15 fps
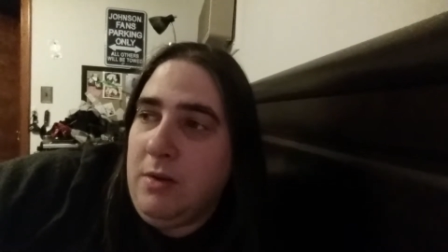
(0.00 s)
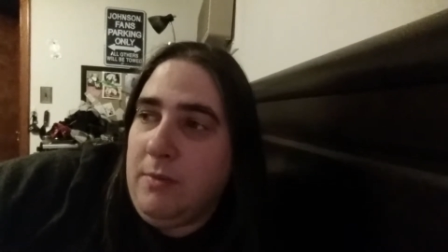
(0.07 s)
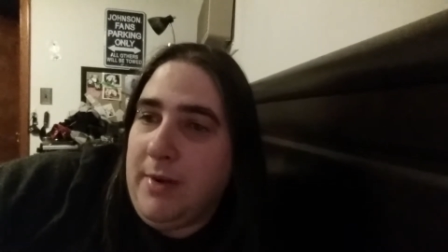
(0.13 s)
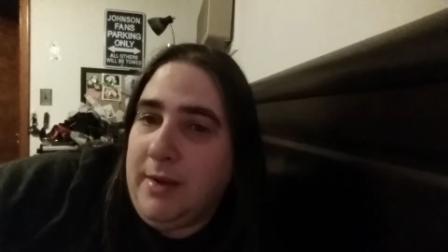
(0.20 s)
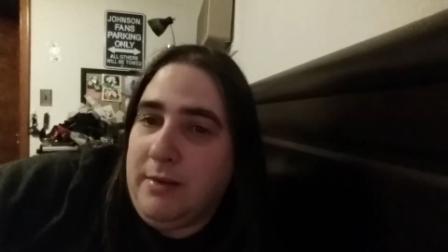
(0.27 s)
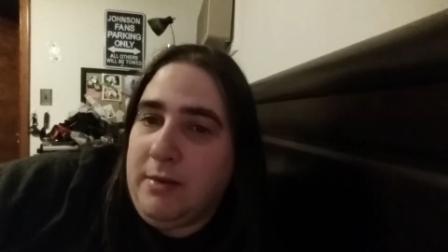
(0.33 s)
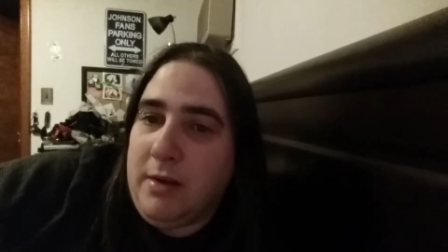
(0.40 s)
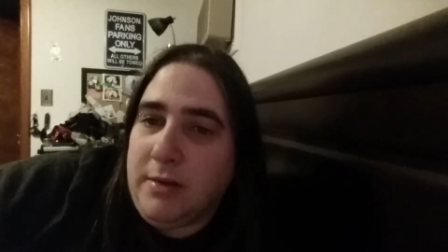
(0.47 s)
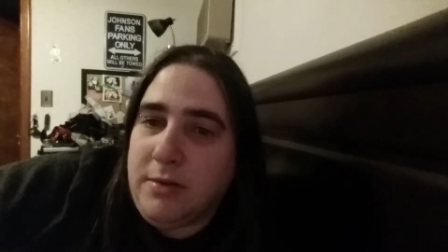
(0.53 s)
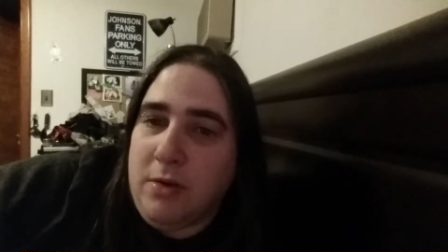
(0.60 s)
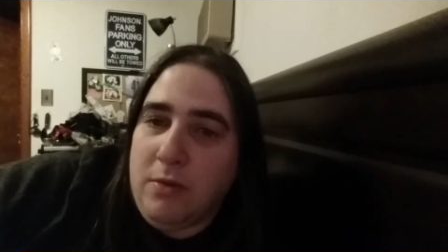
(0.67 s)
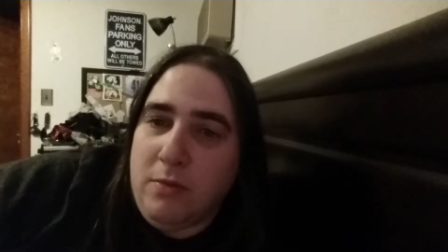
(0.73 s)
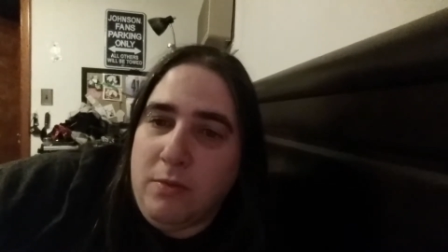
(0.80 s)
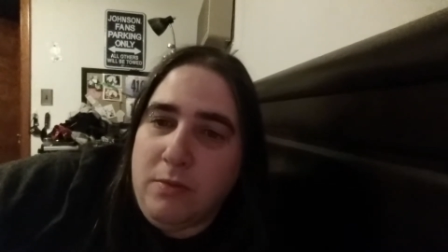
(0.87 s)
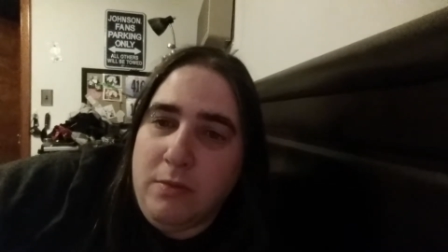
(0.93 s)
weight loss
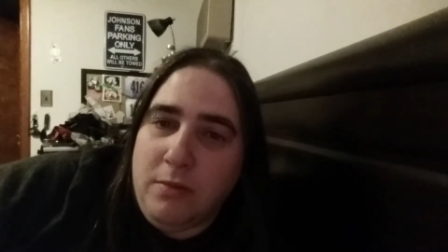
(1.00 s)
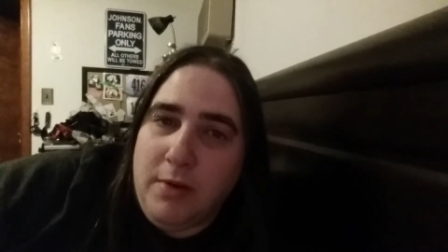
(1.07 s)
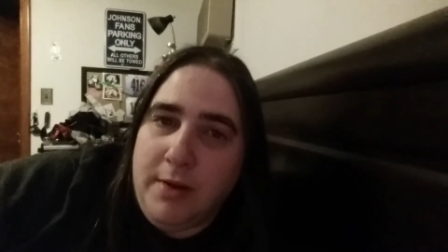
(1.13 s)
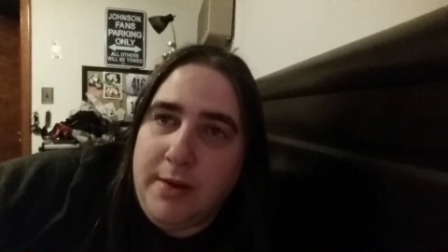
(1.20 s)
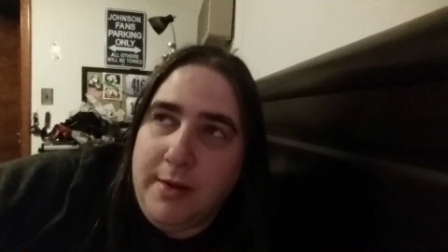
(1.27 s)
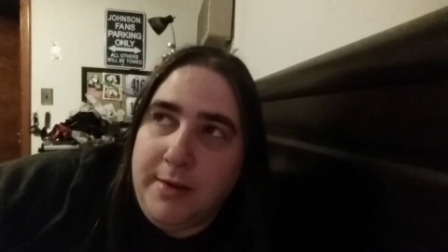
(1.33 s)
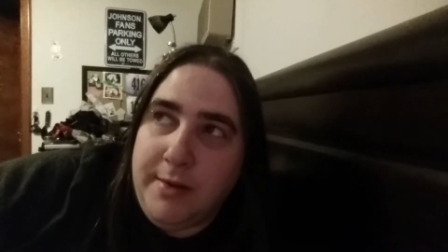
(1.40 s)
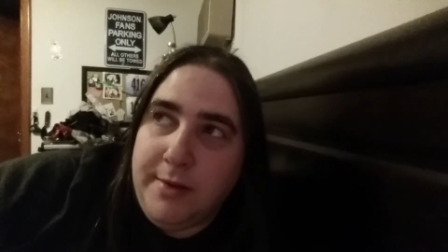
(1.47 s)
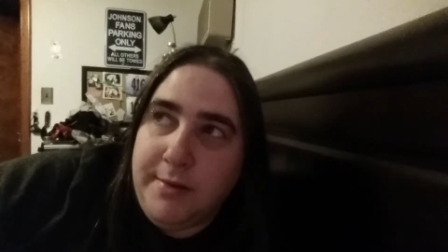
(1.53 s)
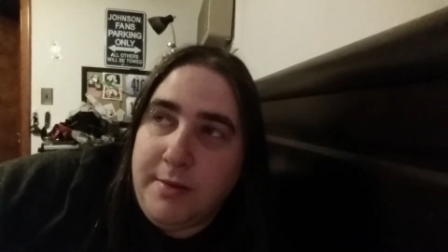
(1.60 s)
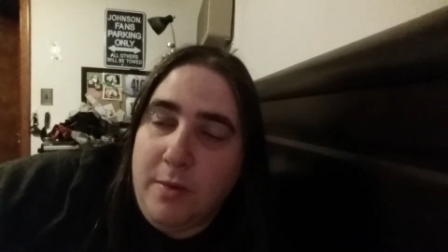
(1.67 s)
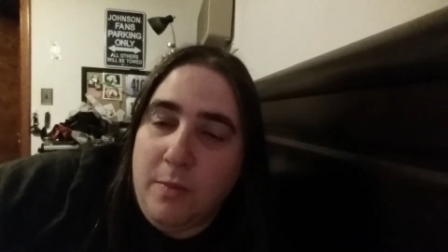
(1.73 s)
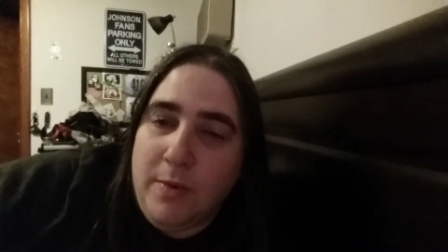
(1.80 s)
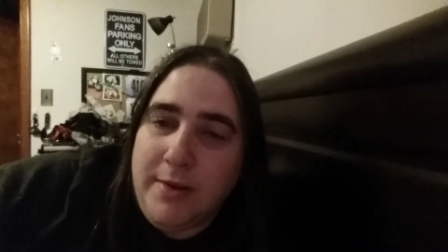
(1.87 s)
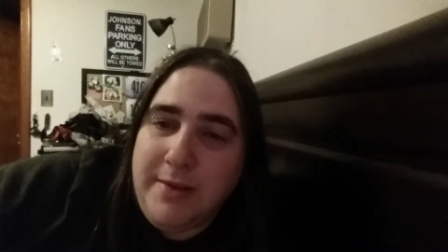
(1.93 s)
goal is
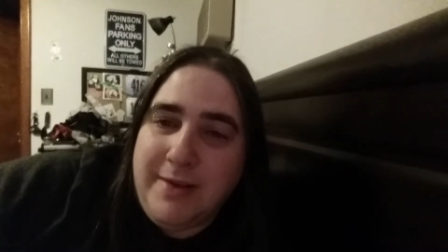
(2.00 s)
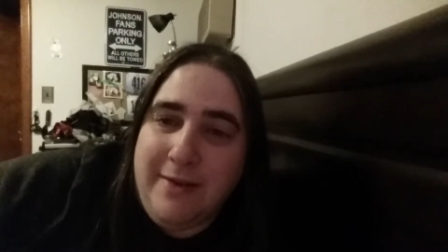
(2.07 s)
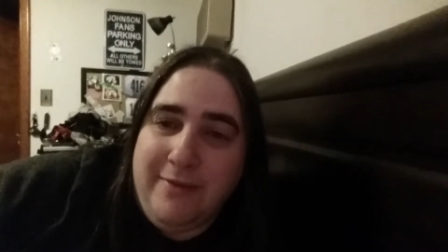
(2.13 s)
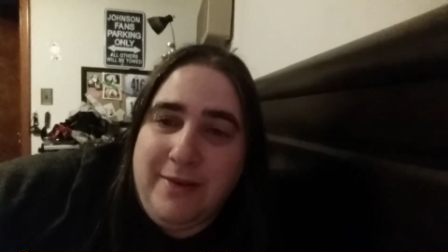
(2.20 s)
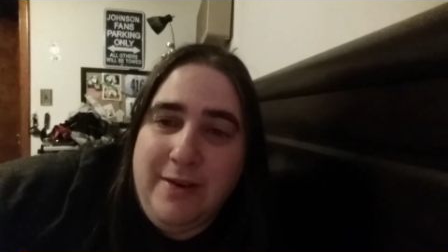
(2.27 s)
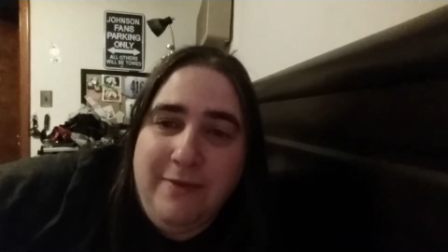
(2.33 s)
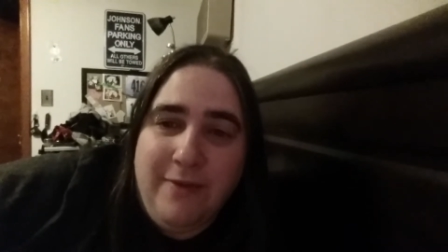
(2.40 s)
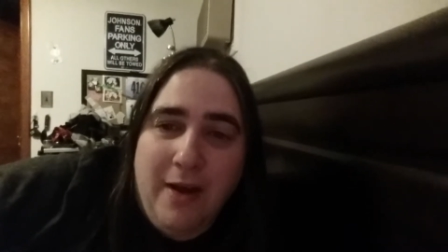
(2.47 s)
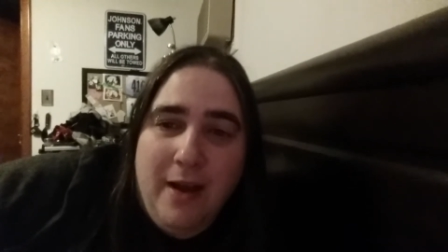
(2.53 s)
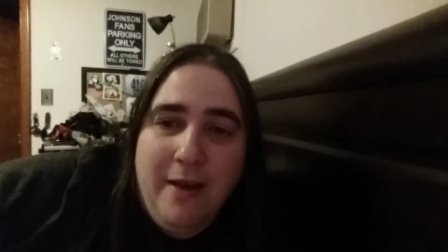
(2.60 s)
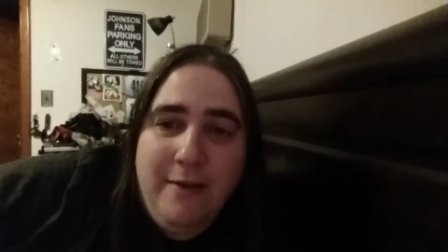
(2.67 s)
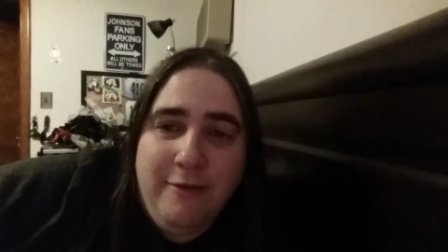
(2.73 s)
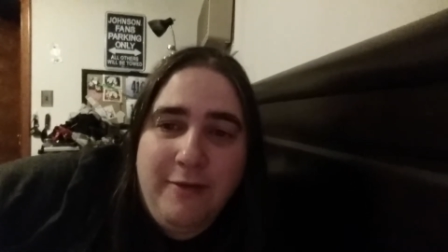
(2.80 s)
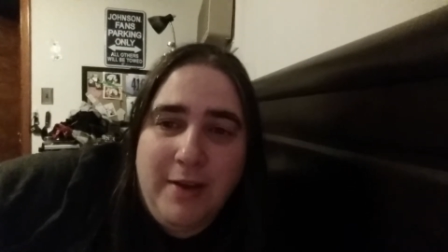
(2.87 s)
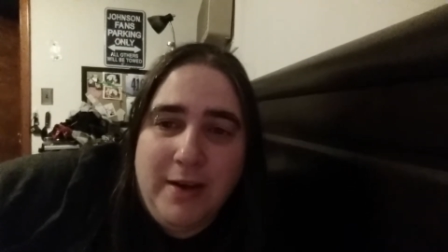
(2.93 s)

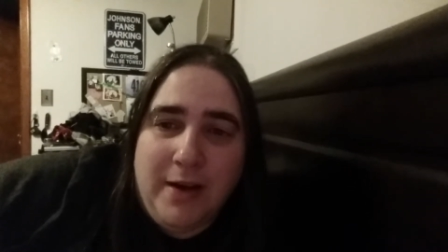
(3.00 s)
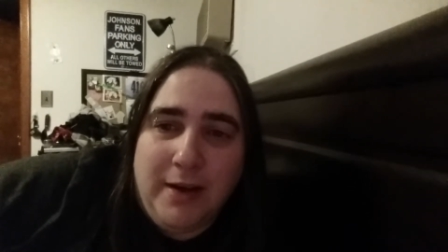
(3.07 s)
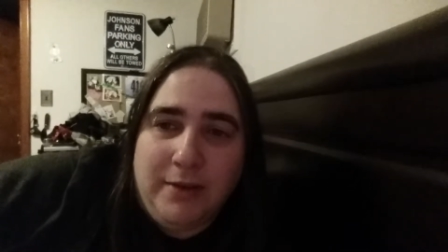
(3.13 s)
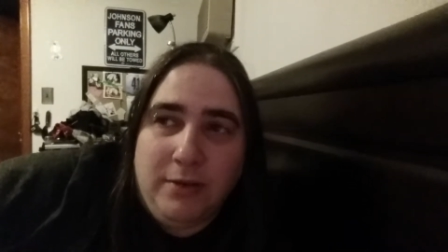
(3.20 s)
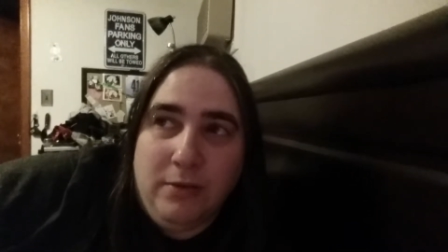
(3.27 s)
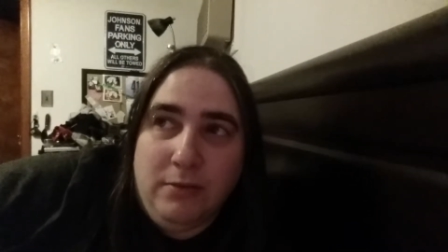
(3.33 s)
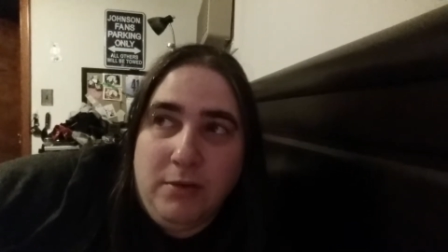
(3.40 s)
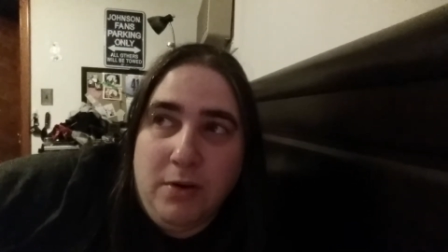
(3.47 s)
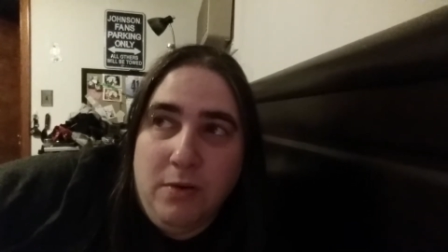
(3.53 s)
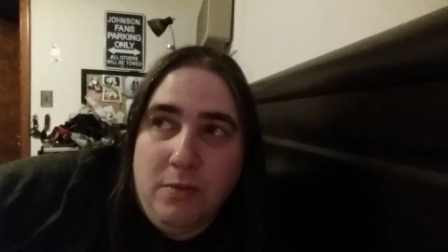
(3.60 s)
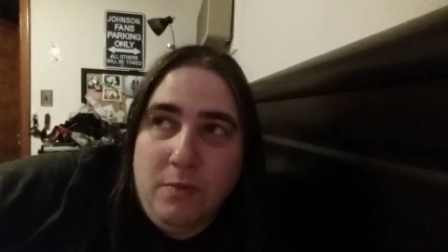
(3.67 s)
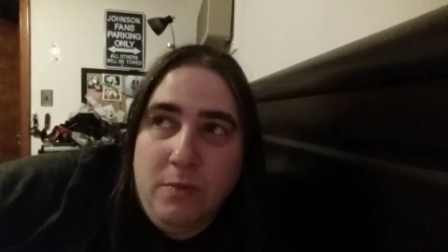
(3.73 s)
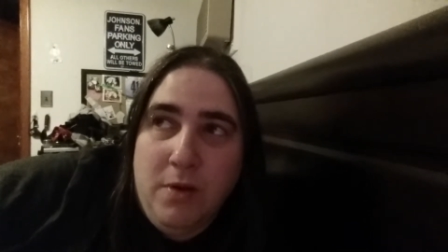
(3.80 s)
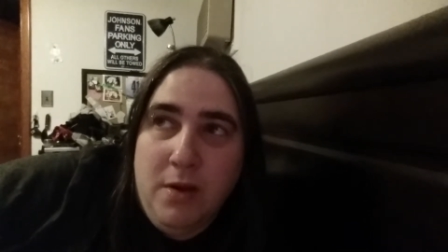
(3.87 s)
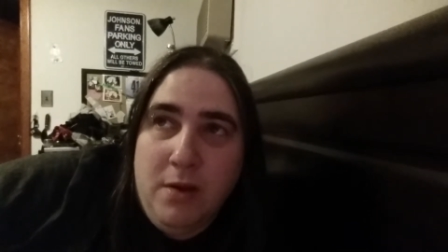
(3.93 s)
175 and I don't
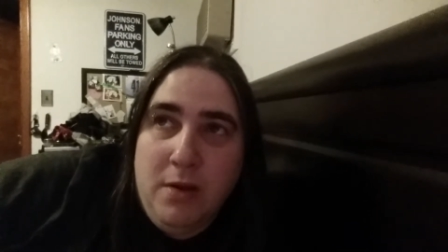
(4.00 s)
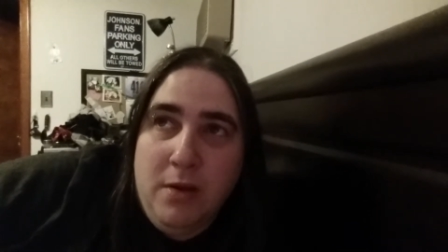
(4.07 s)
know